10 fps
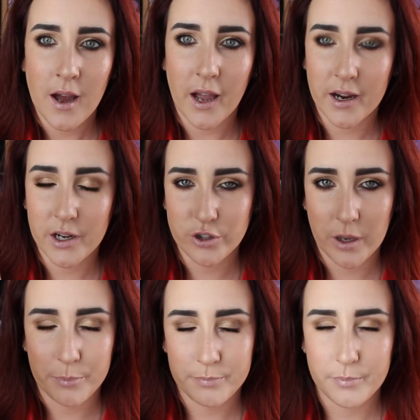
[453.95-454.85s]
I kind of try
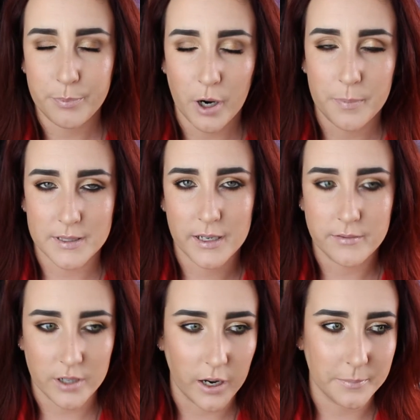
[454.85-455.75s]
and purposely
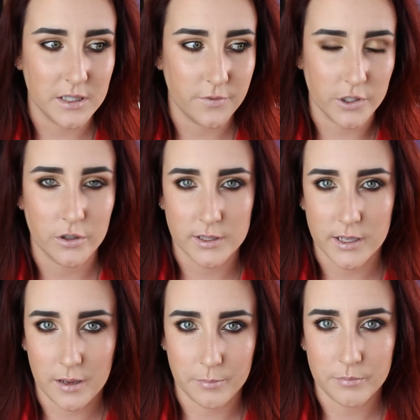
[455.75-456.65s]
time these videos so
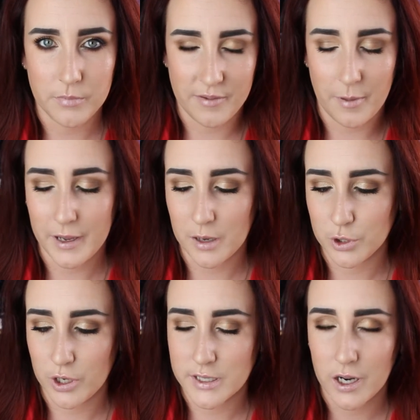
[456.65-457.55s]
that I have my makeup
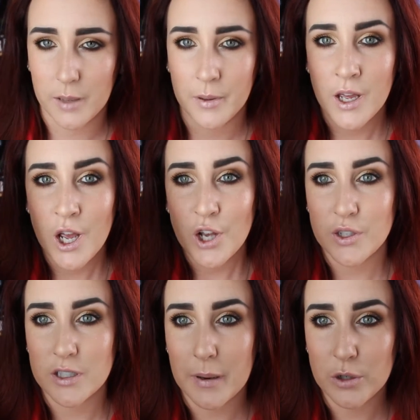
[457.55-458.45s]
done in time.
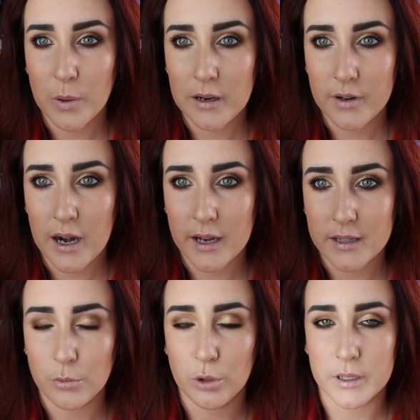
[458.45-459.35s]
So it's about 12 o'clock at
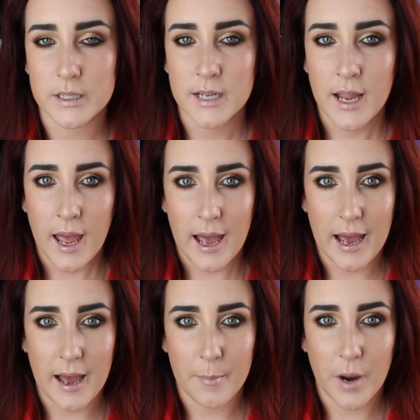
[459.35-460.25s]
the moment.
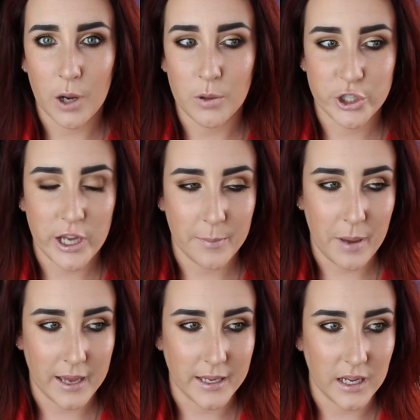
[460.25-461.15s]
I will check
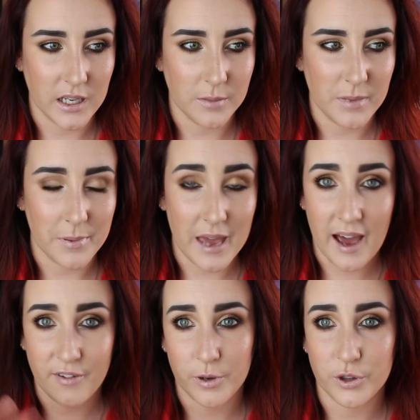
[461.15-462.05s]
back in maybe
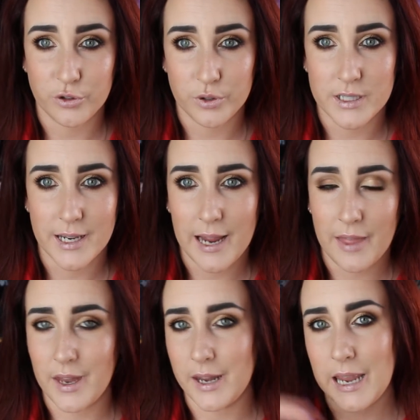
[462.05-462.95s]
halfway through the day
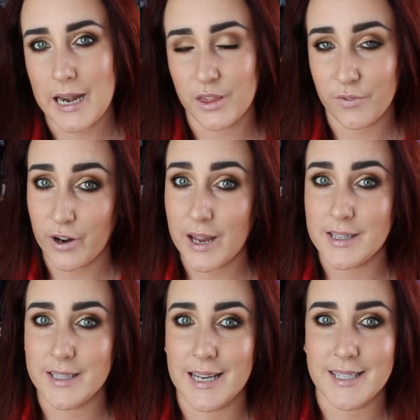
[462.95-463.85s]
and then again at the very end
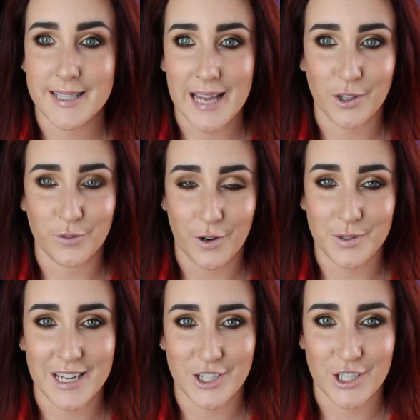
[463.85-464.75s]
of the day to see how the
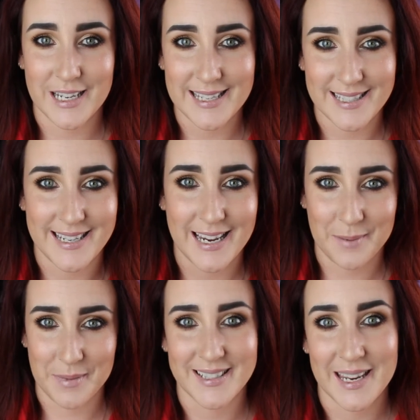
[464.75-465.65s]
foundation is staying
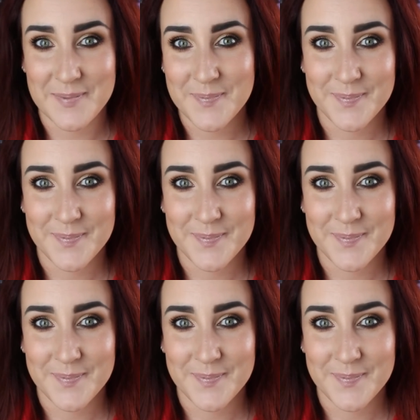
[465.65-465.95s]
on my skin.